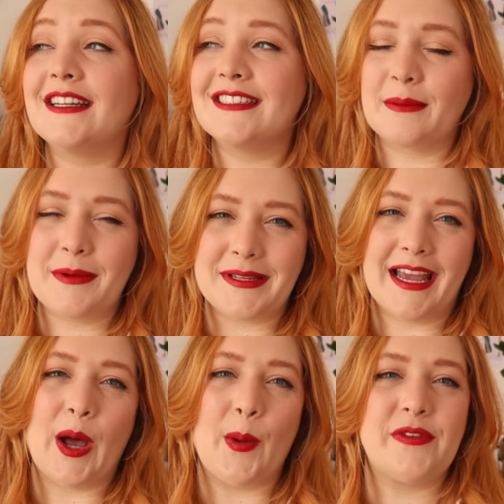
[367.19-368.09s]
sometimes it
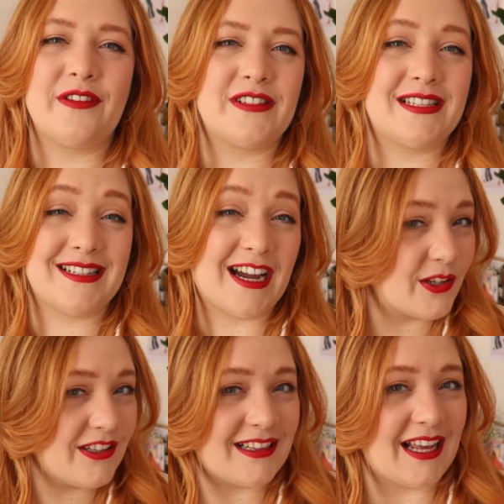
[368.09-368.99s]
helps if it's a
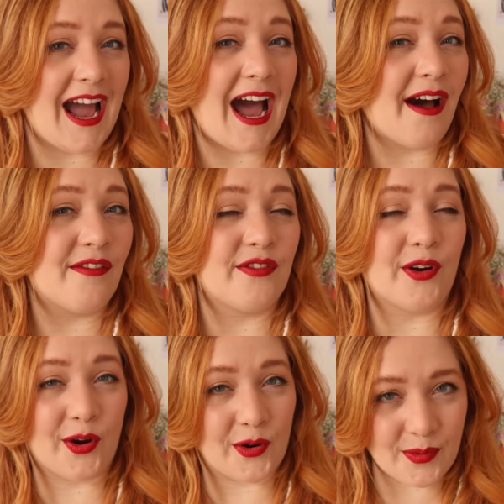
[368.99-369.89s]
title that they have
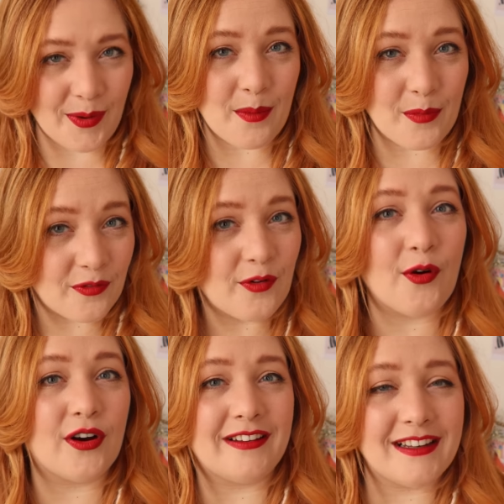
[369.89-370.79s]
heard about
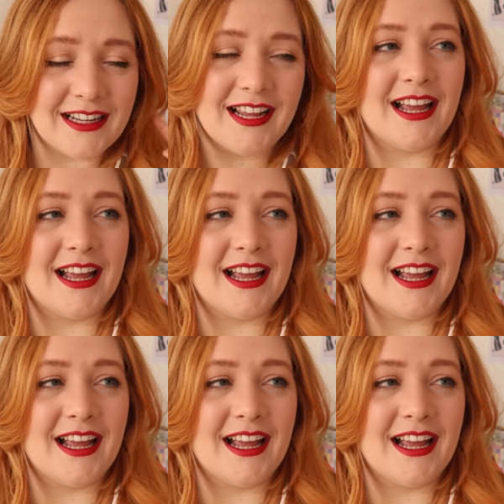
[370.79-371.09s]
before and